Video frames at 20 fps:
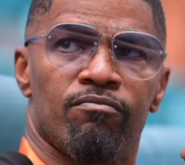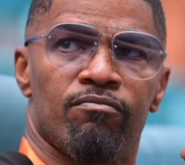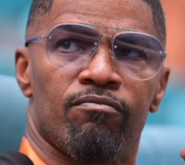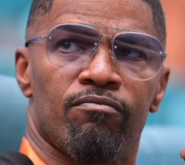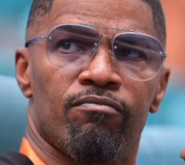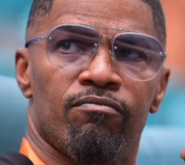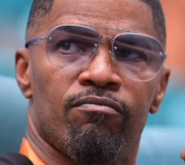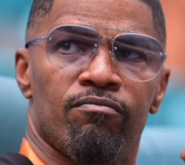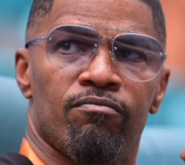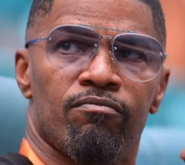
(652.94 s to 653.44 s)

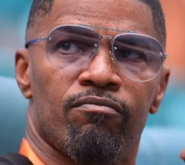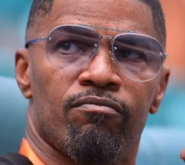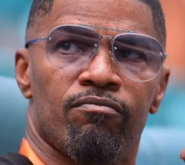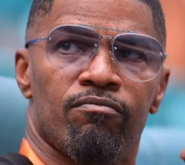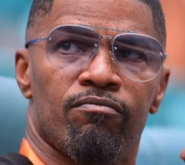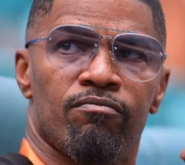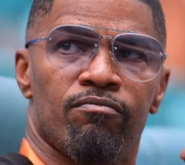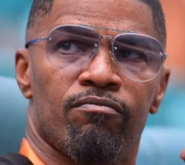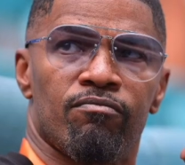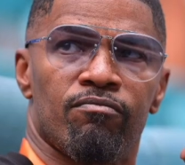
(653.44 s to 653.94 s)

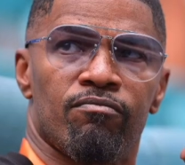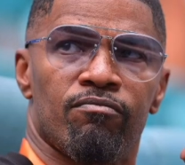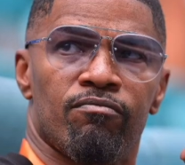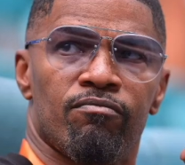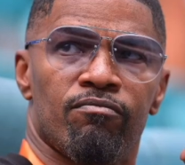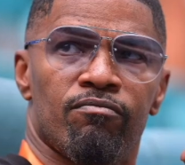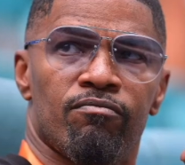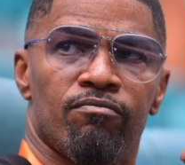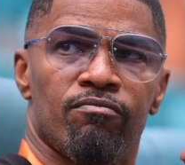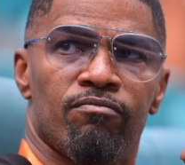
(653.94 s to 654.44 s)

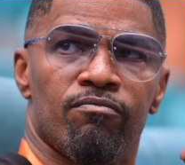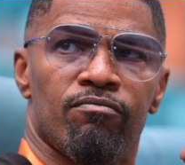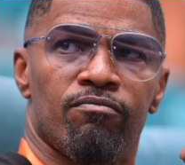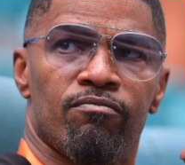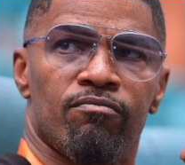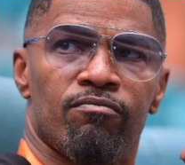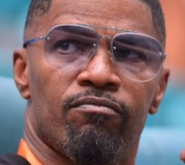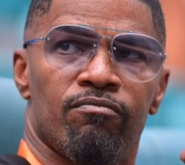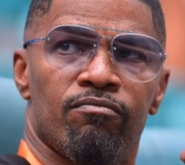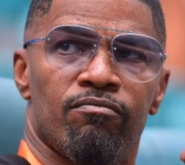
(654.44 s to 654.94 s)

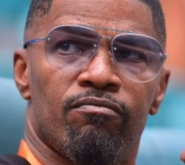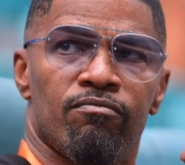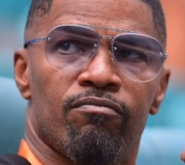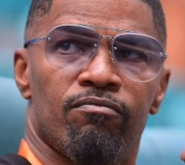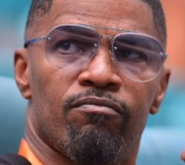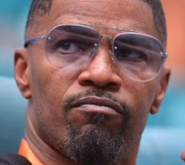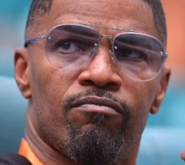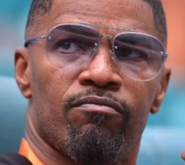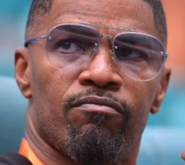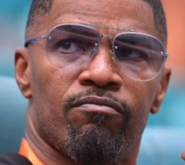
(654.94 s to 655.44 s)

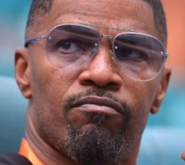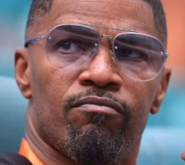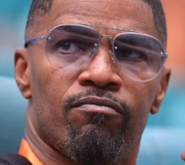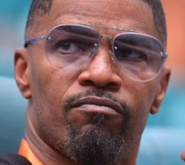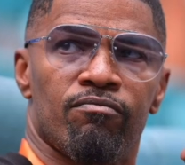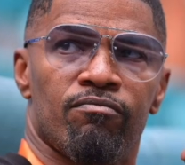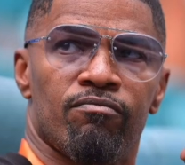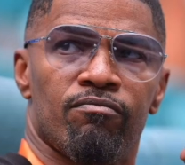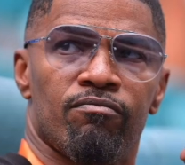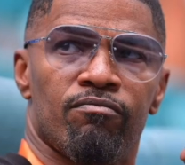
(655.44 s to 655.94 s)

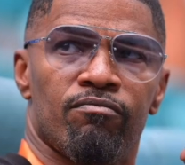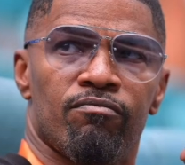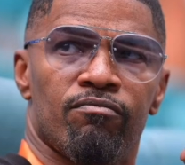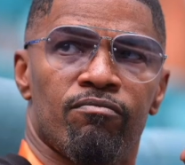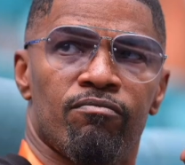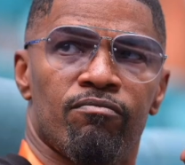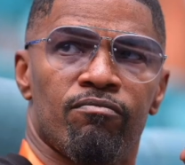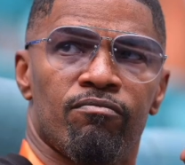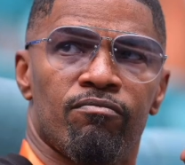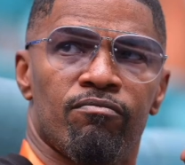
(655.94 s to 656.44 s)

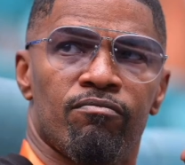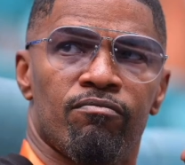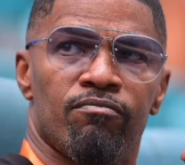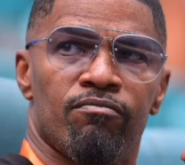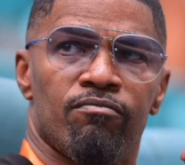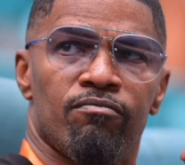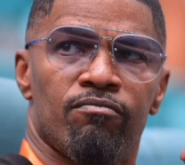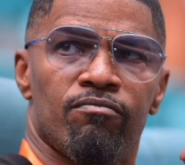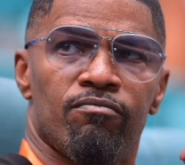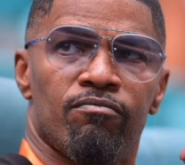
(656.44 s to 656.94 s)

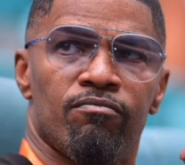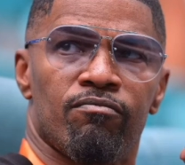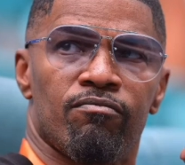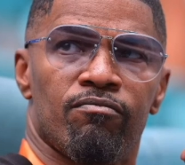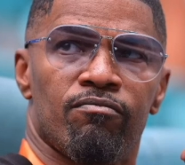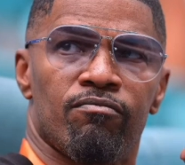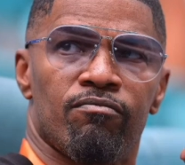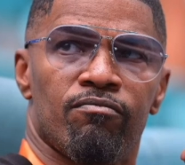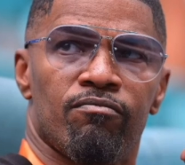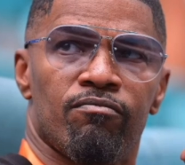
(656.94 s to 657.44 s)

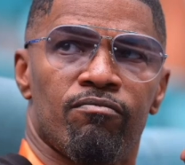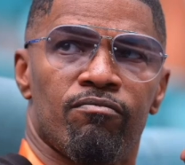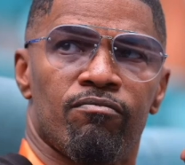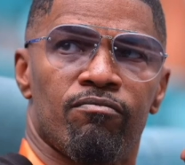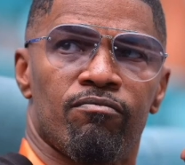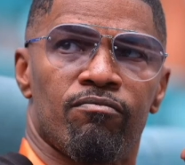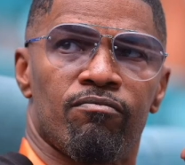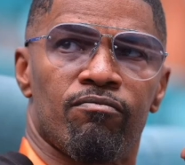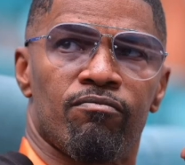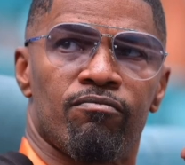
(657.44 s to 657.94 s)

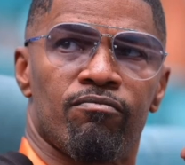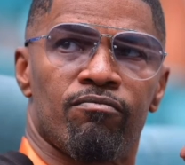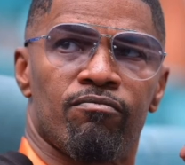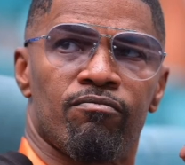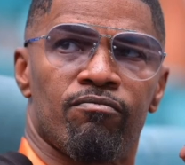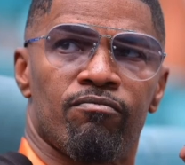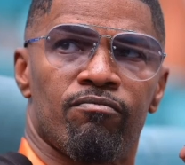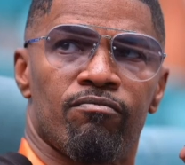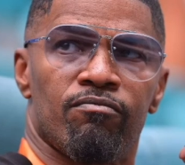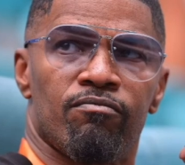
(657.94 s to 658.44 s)

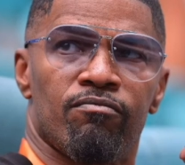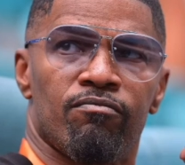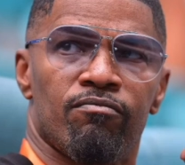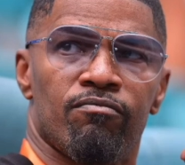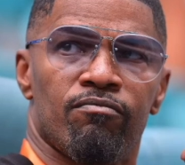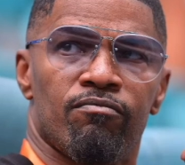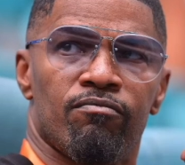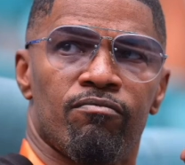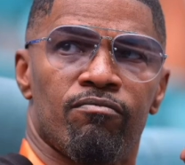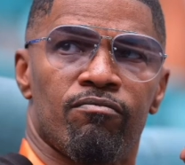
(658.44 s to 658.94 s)

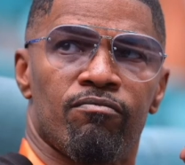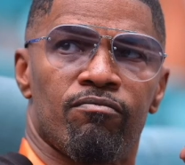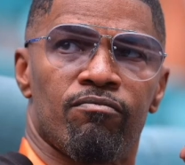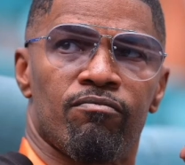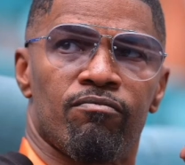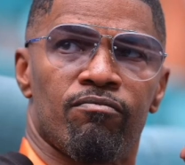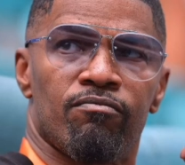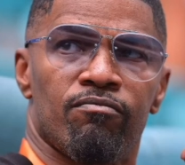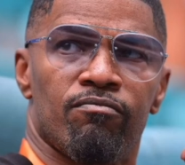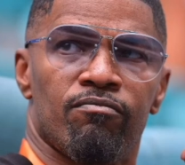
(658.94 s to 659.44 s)
(silent)